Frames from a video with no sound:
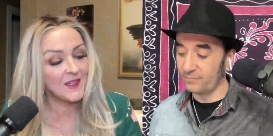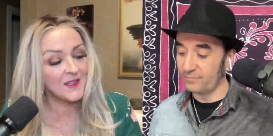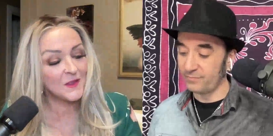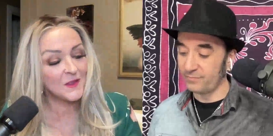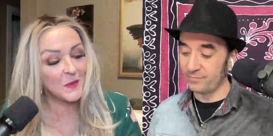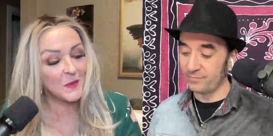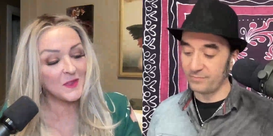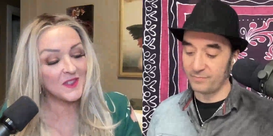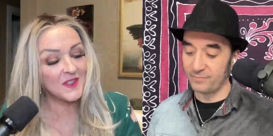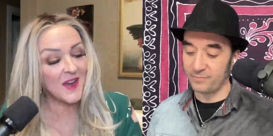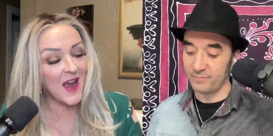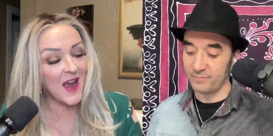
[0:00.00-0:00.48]

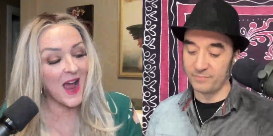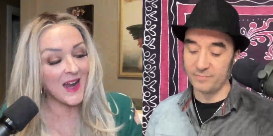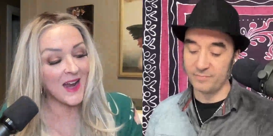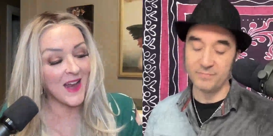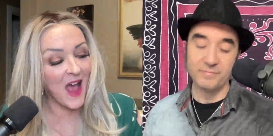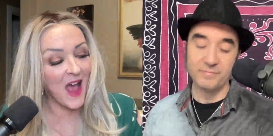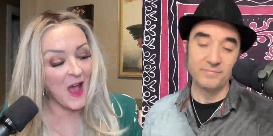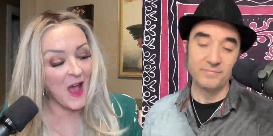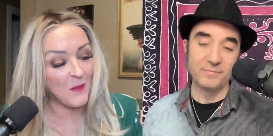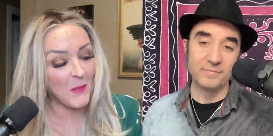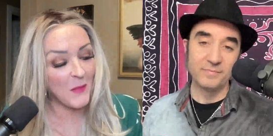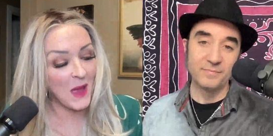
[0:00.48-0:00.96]
Speaker 1: So it's
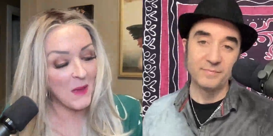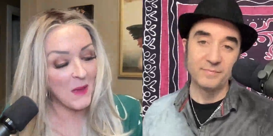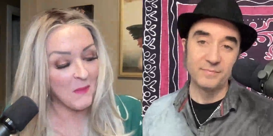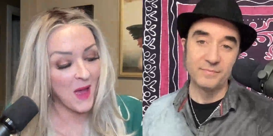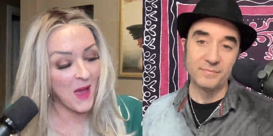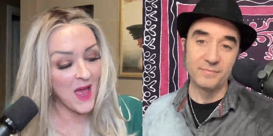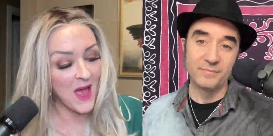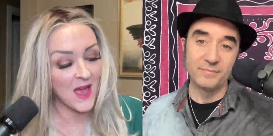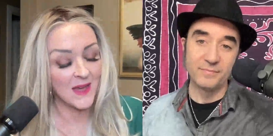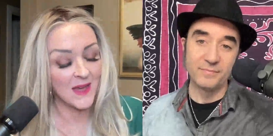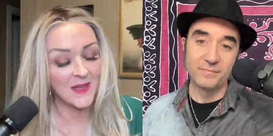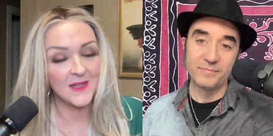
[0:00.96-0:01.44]
kind of on my
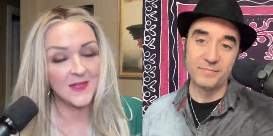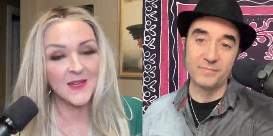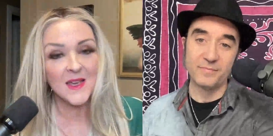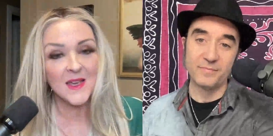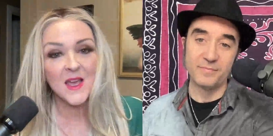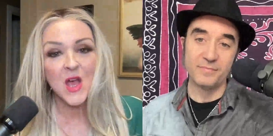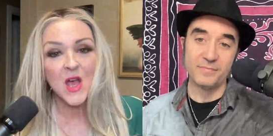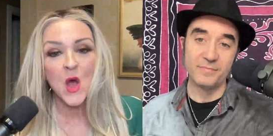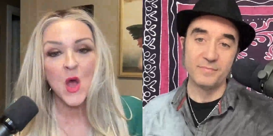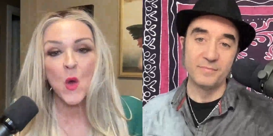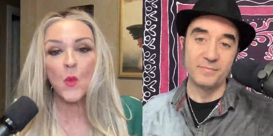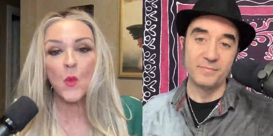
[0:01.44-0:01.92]
mind.
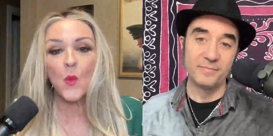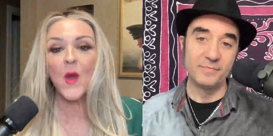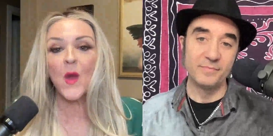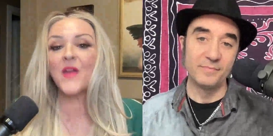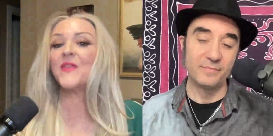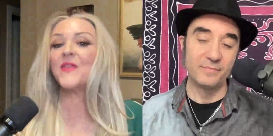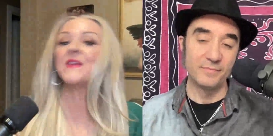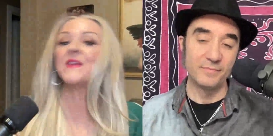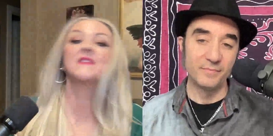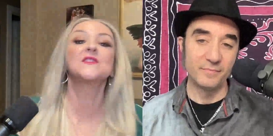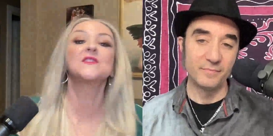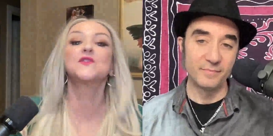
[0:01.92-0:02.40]

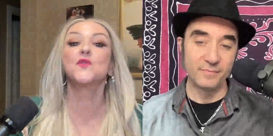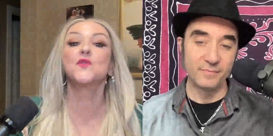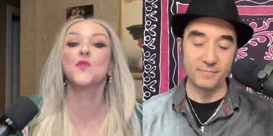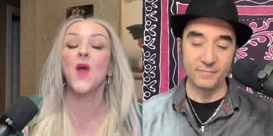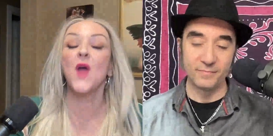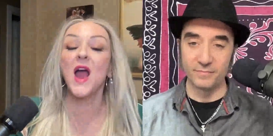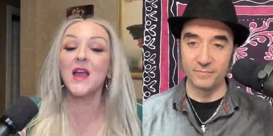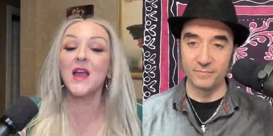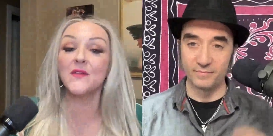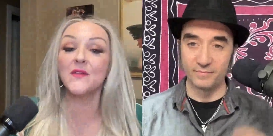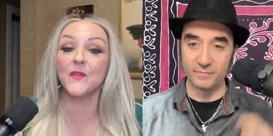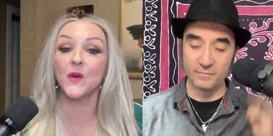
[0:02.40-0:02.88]
Well, this
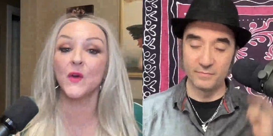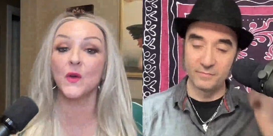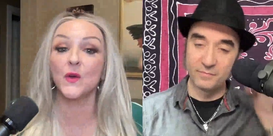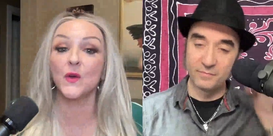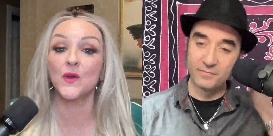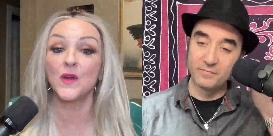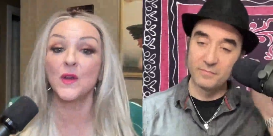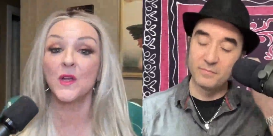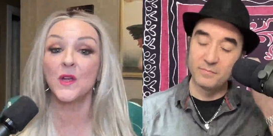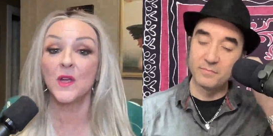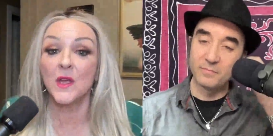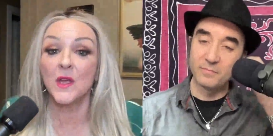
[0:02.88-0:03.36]

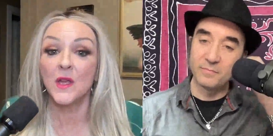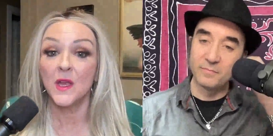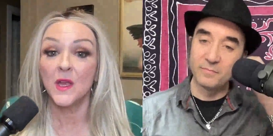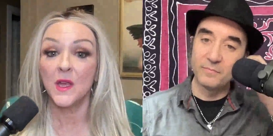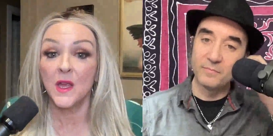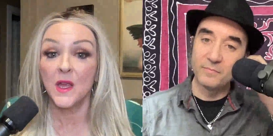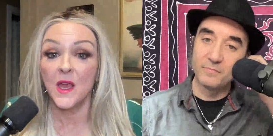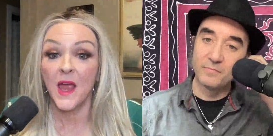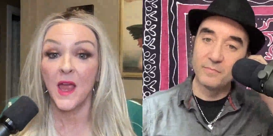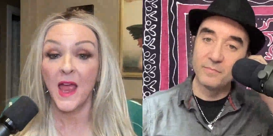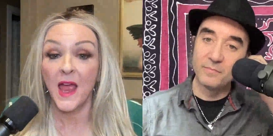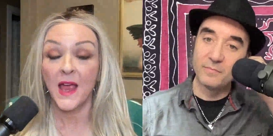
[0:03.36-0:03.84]
driver
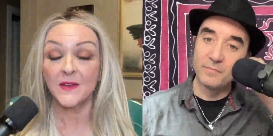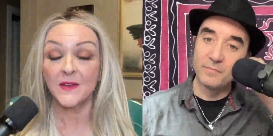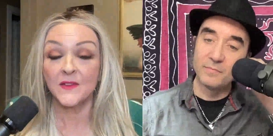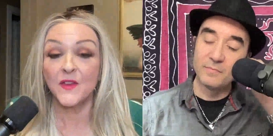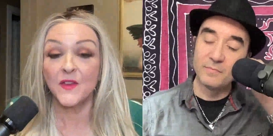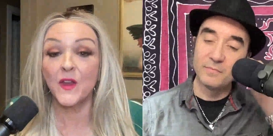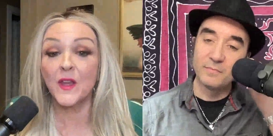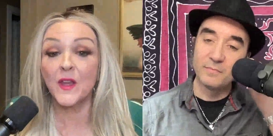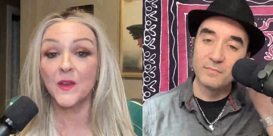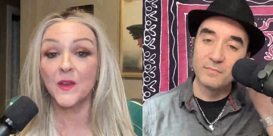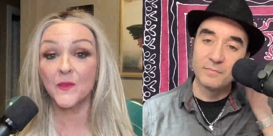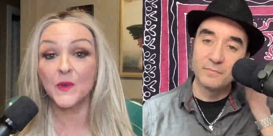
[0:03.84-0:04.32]

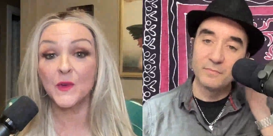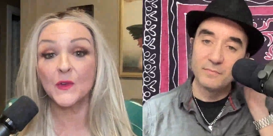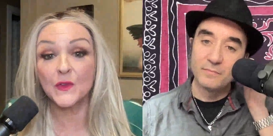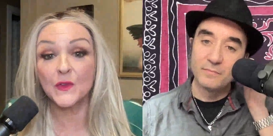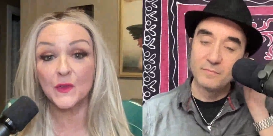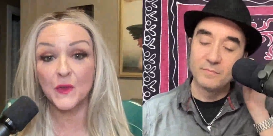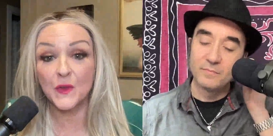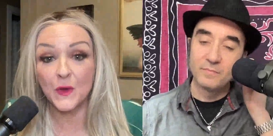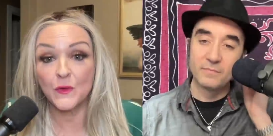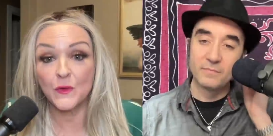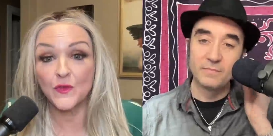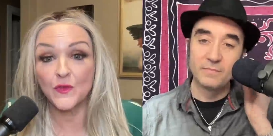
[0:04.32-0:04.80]
delivers
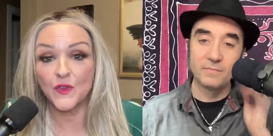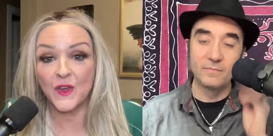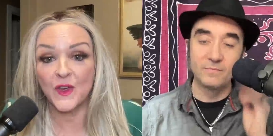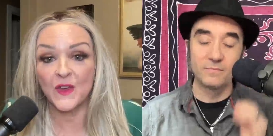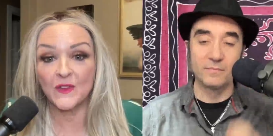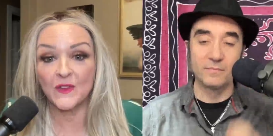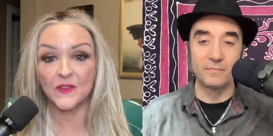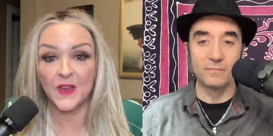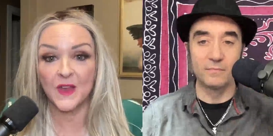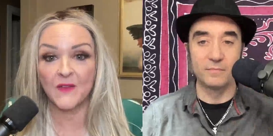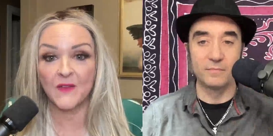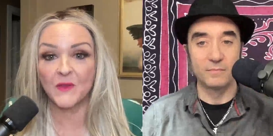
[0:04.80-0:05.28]

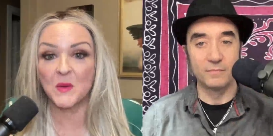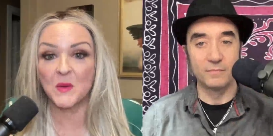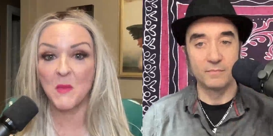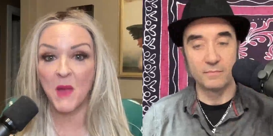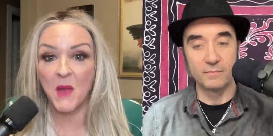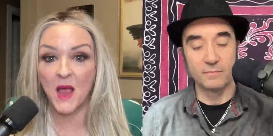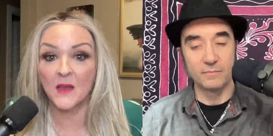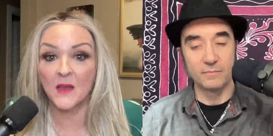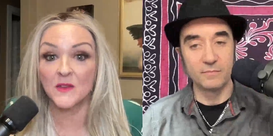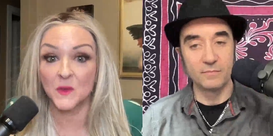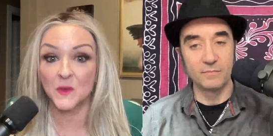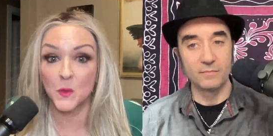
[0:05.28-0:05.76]
sushi seven
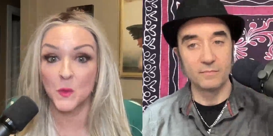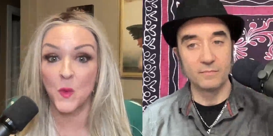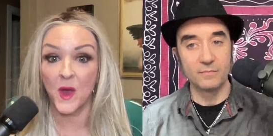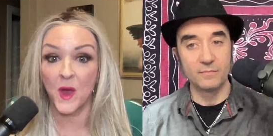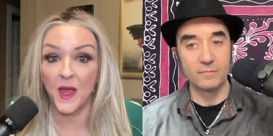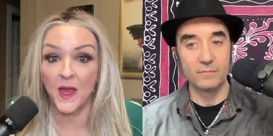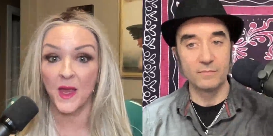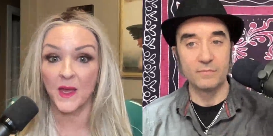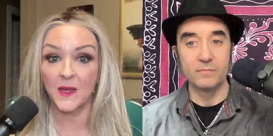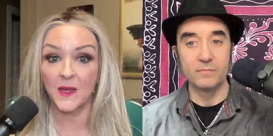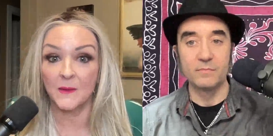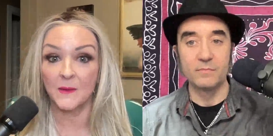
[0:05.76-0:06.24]
miles
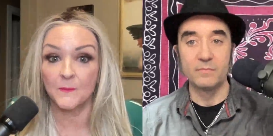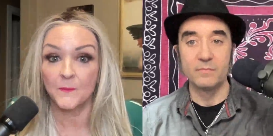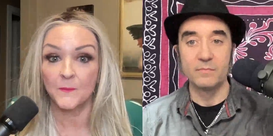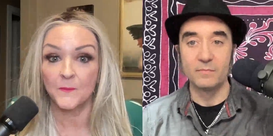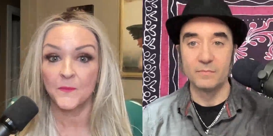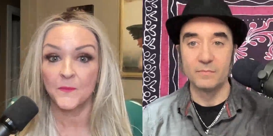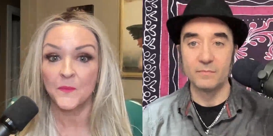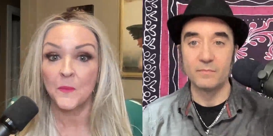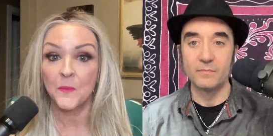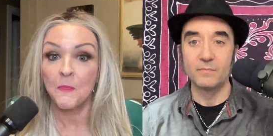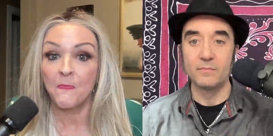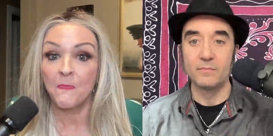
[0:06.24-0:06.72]
away.
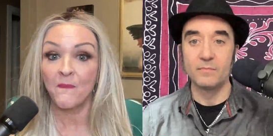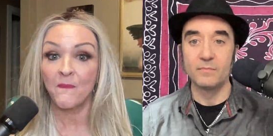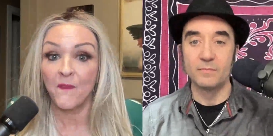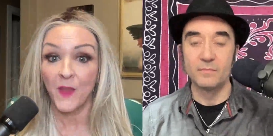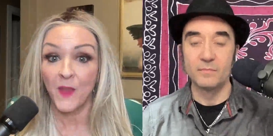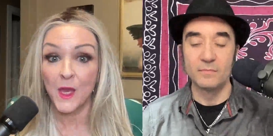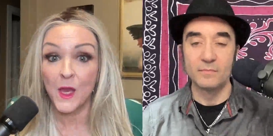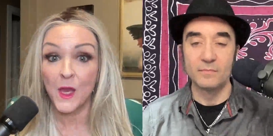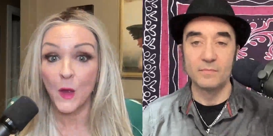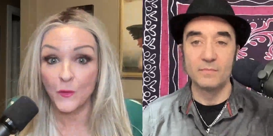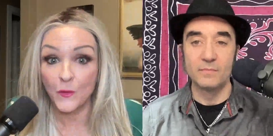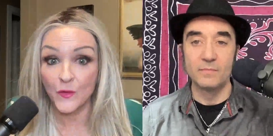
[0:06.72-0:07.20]

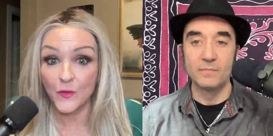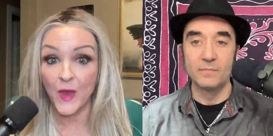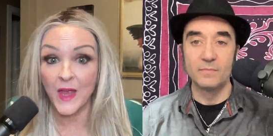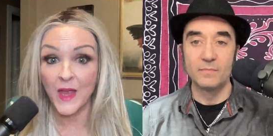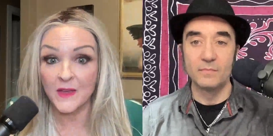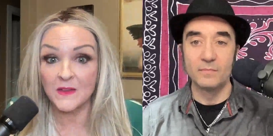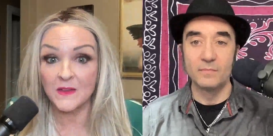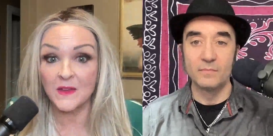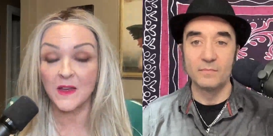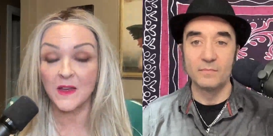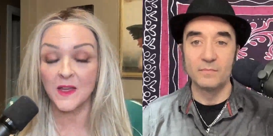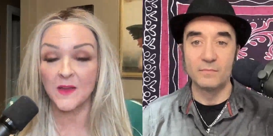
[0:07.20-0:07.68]
He goes
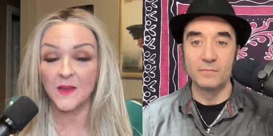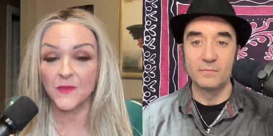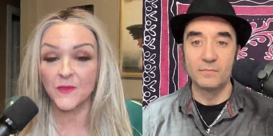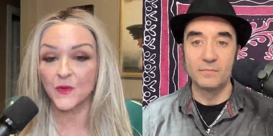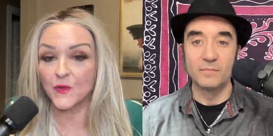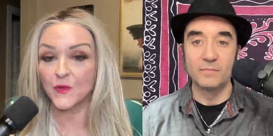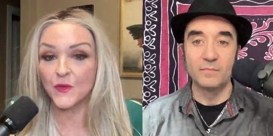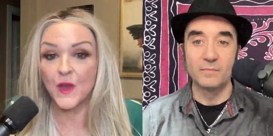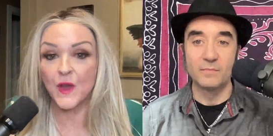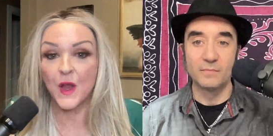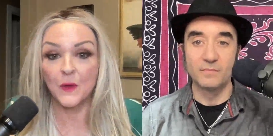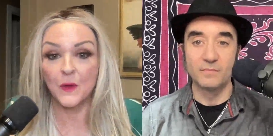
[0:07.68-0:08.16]
ahead and
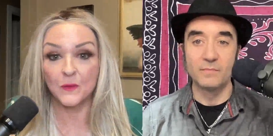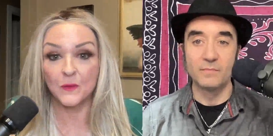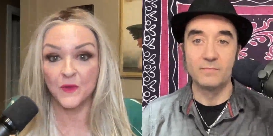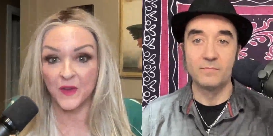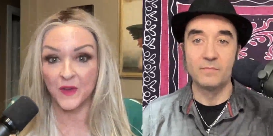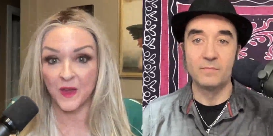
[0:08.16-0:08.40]
delivers no